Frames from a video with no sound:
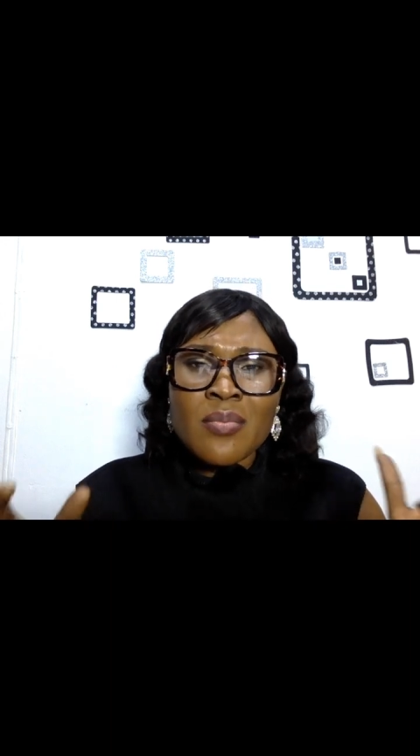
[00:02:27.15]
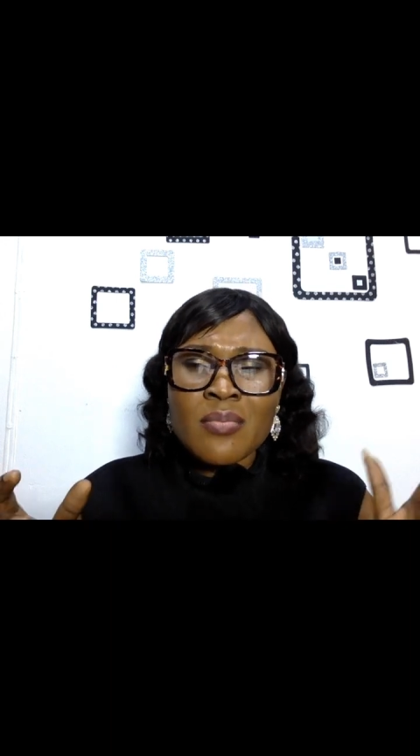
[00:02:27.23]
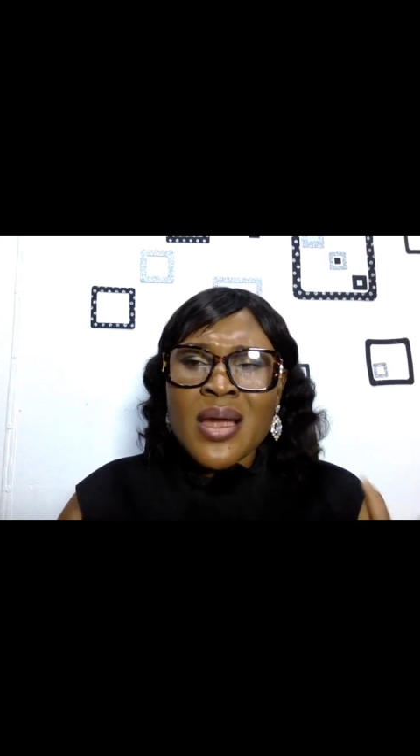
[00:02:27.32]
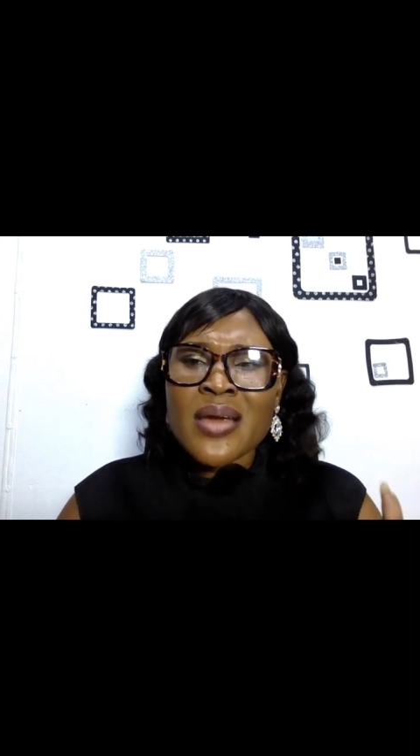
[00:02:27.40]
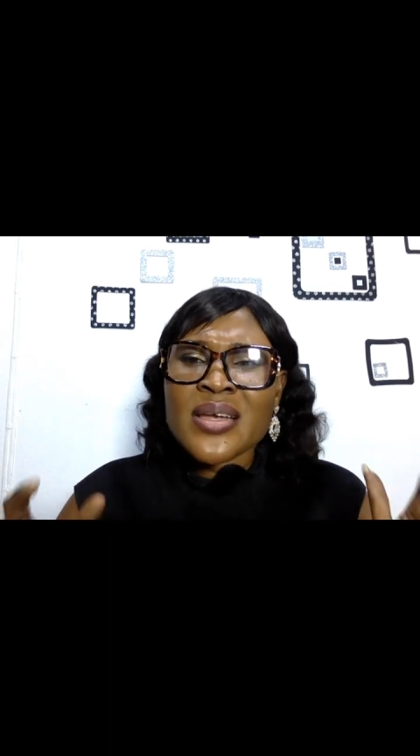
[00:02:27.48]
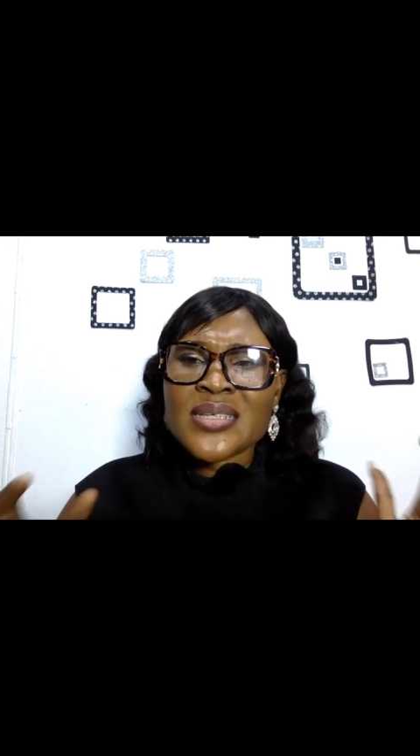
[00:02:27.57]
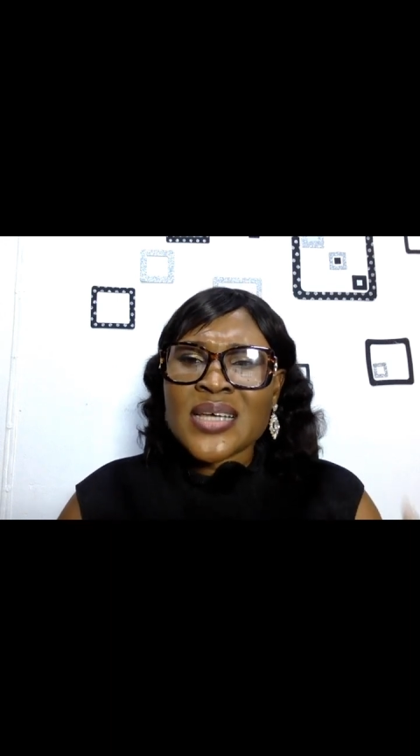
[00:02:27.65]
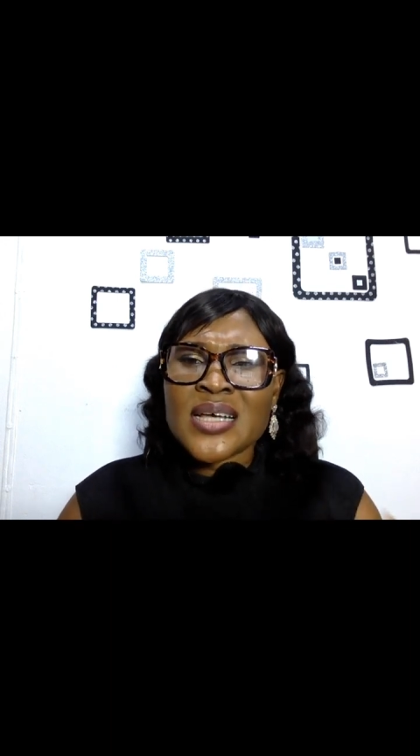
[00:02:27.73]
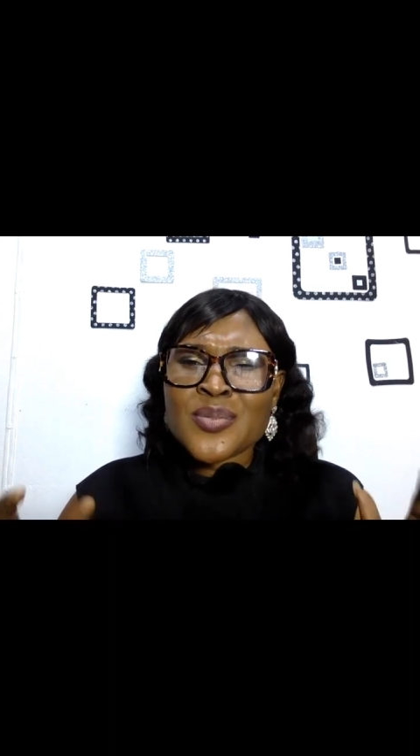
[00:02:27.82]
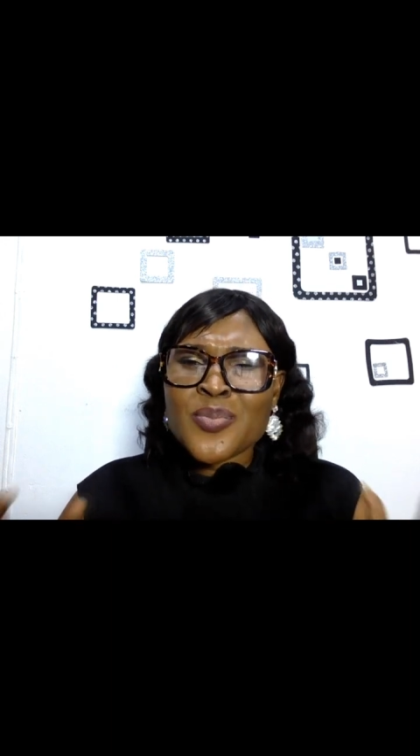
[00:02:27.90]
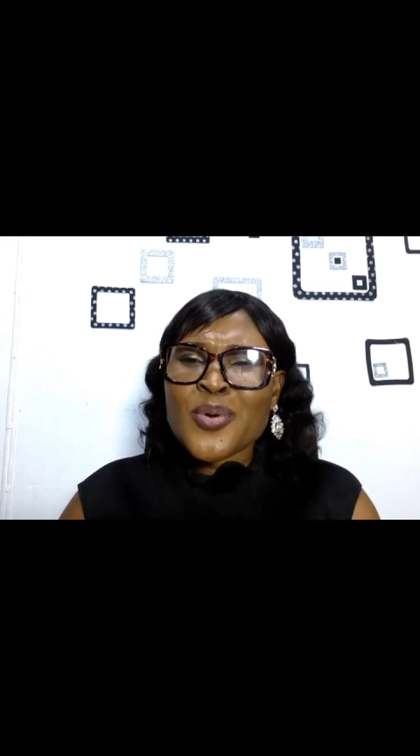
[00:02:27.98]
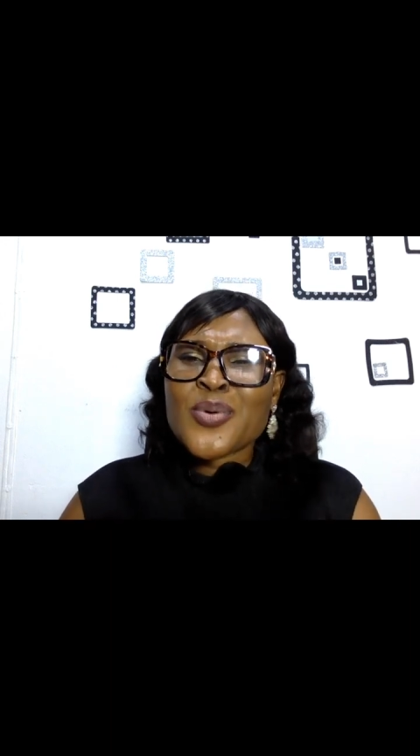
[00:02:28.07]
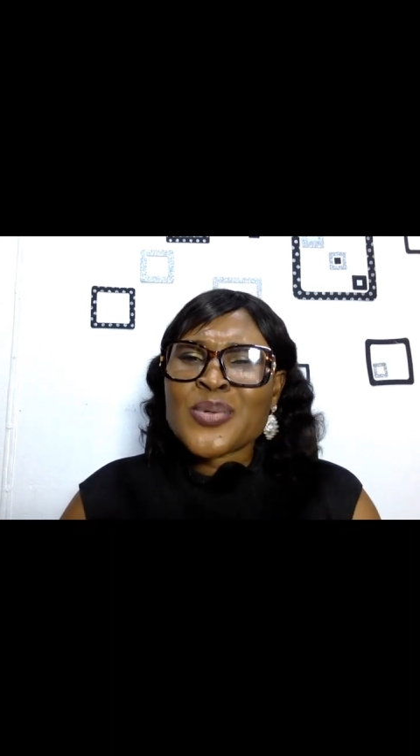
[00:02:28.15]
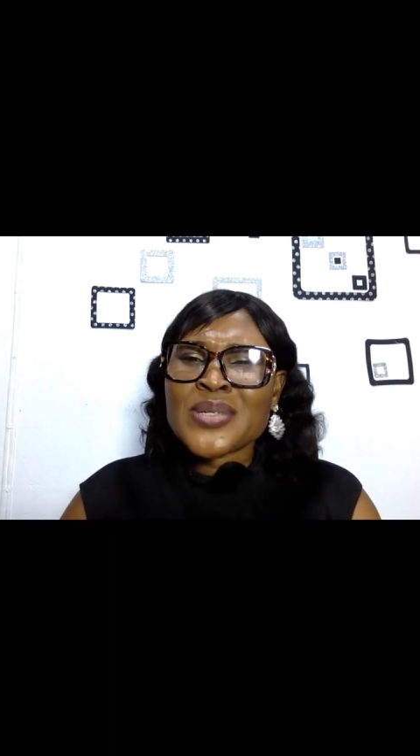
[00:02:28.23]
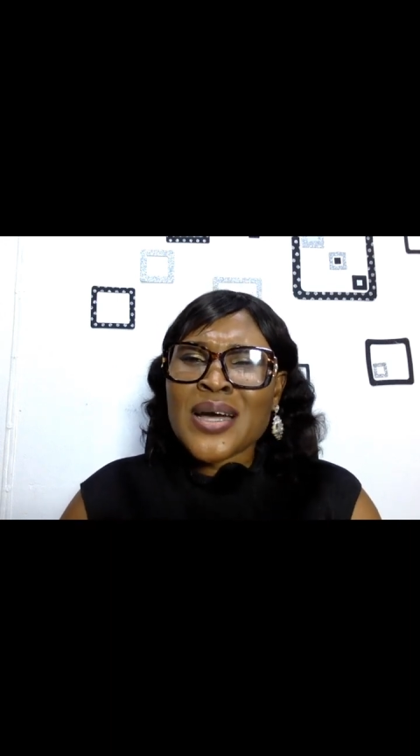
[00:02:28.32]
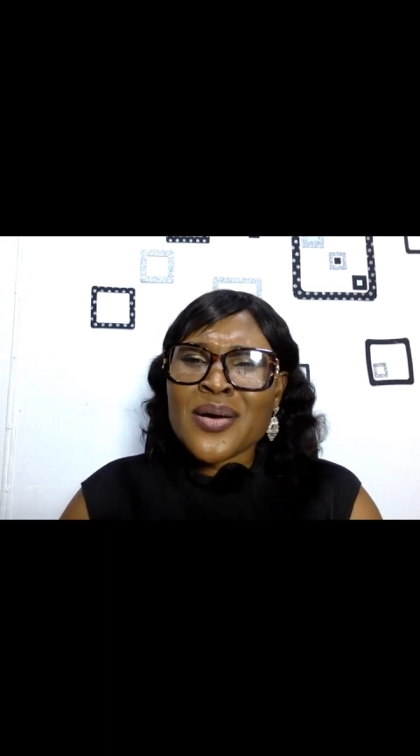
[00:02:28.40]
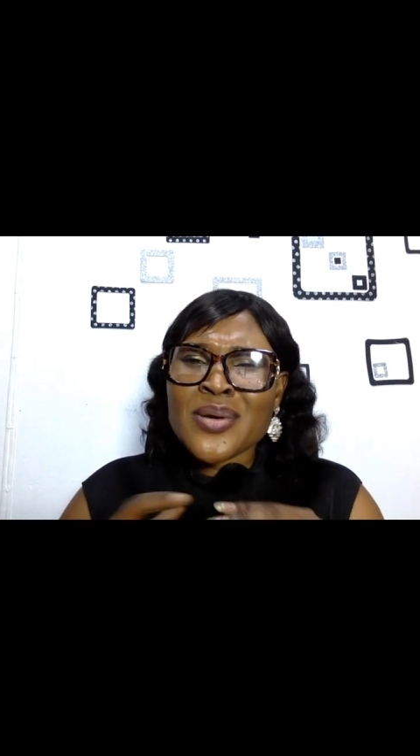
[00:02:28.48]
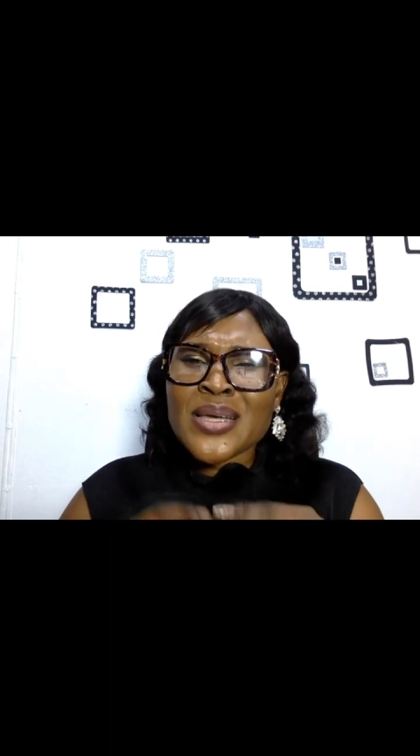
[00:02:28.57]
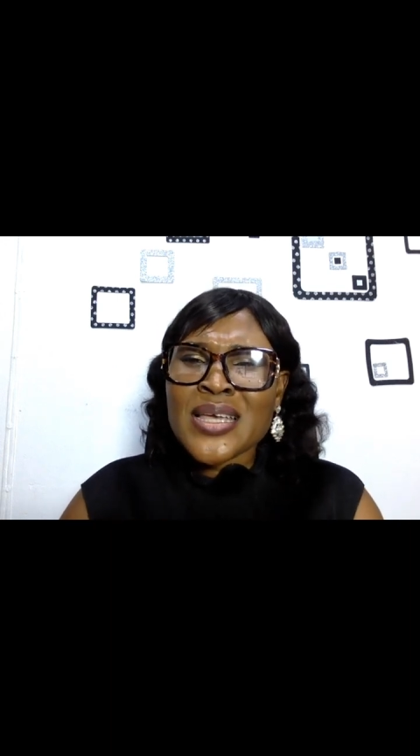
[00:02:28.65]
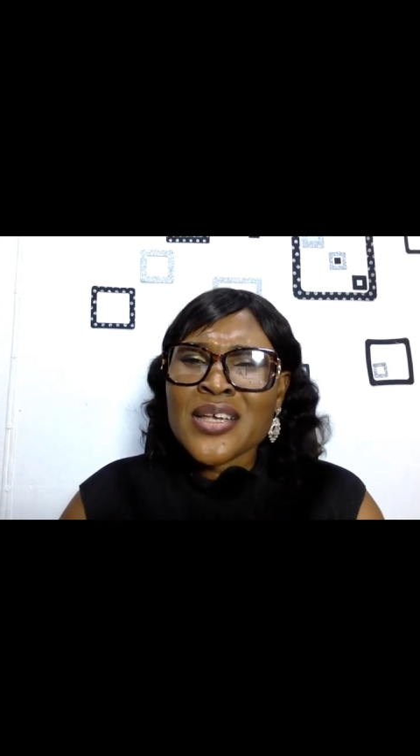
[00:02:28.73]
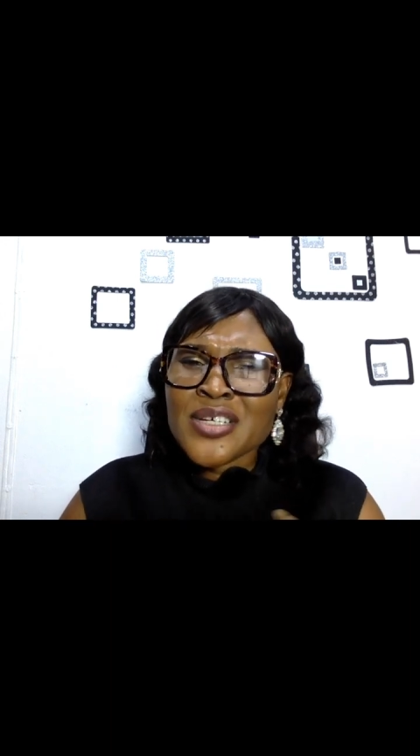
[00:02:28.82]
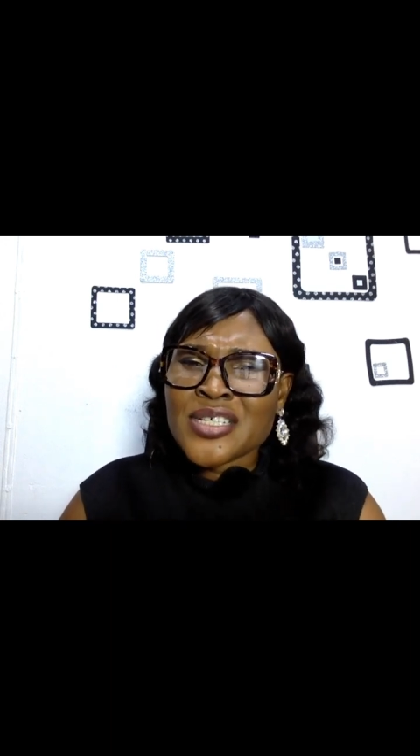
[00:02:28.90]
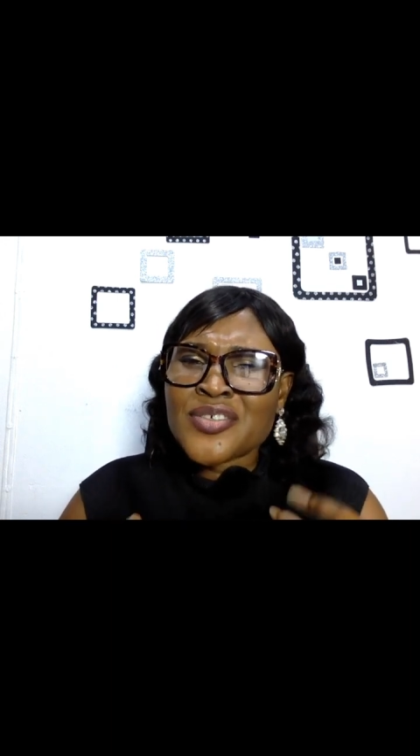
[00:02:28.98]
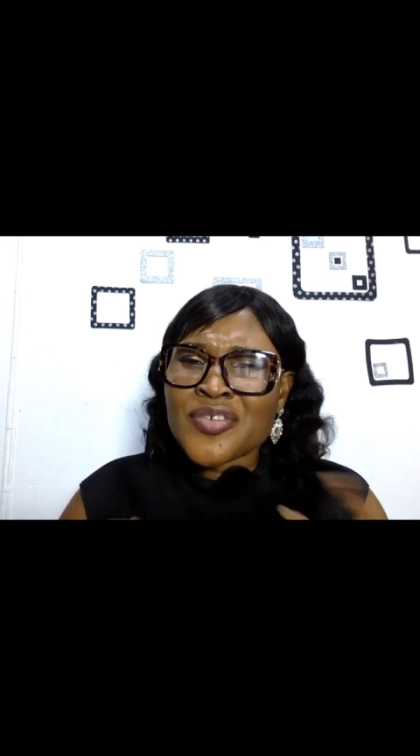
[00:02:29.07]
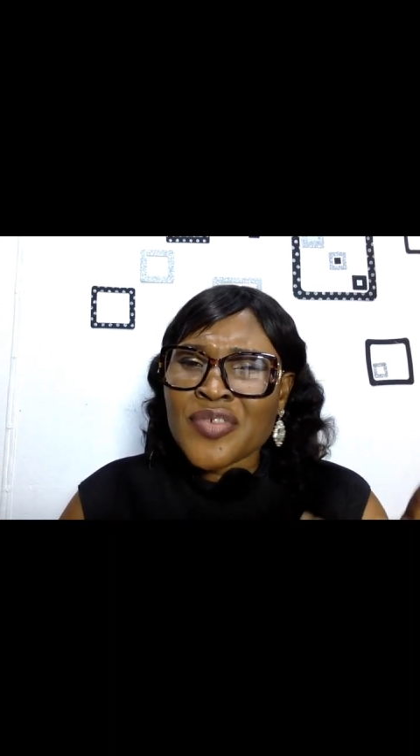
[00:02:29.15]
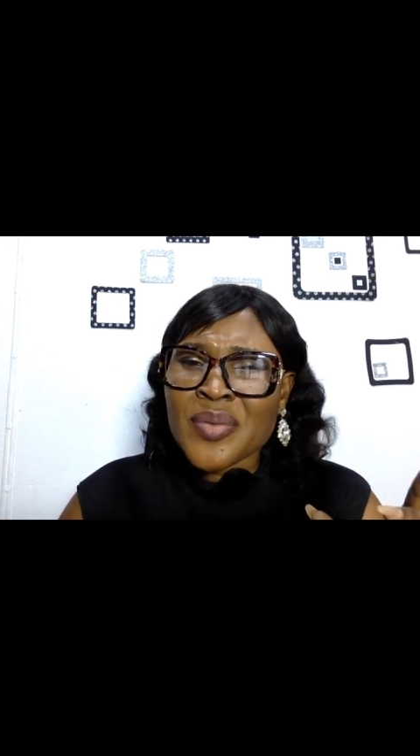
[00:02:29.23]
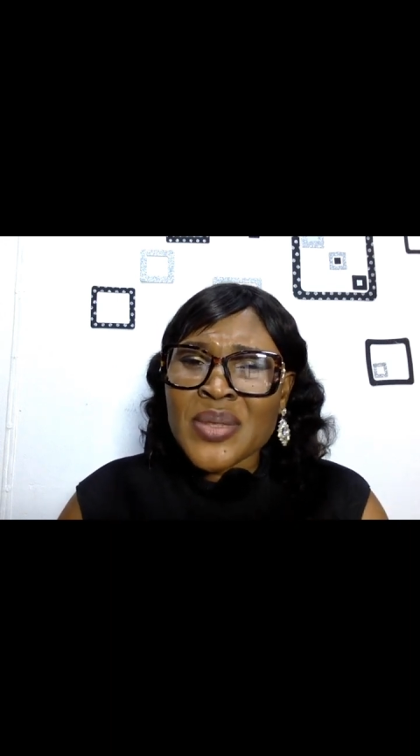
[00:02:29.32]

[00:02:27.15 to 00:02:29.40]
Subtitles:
Marriage has broken down irretrievably.